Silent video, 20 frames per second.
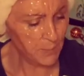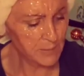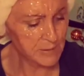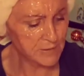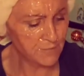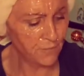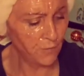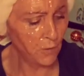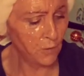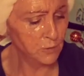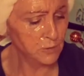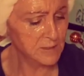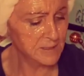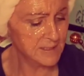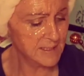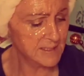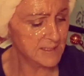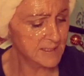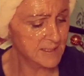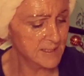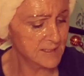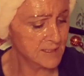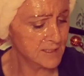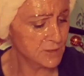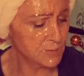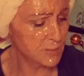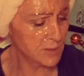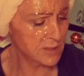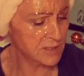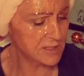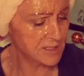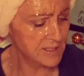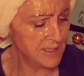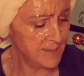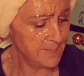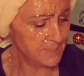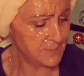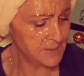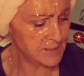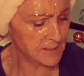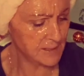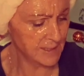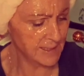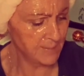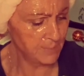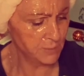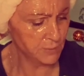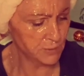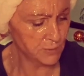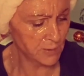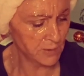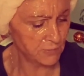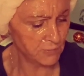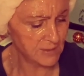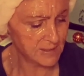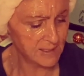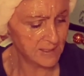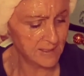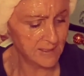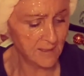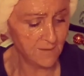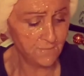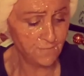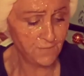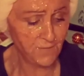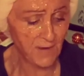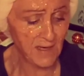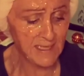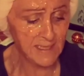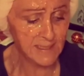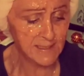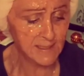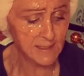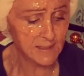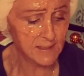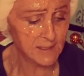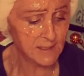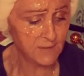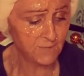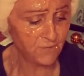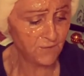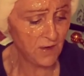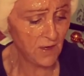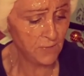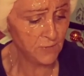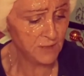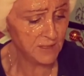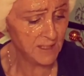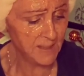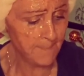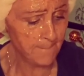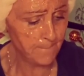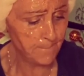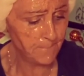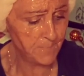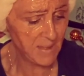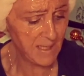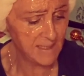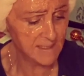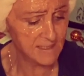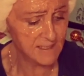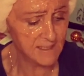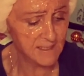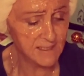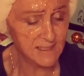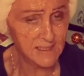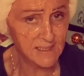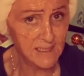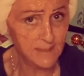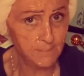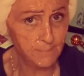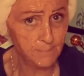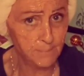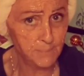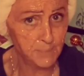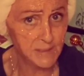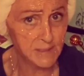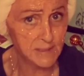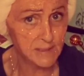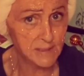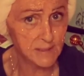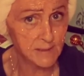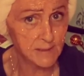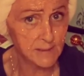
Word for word: was folded and scissors were snipped. Labels were written and fine fountain pens dipped.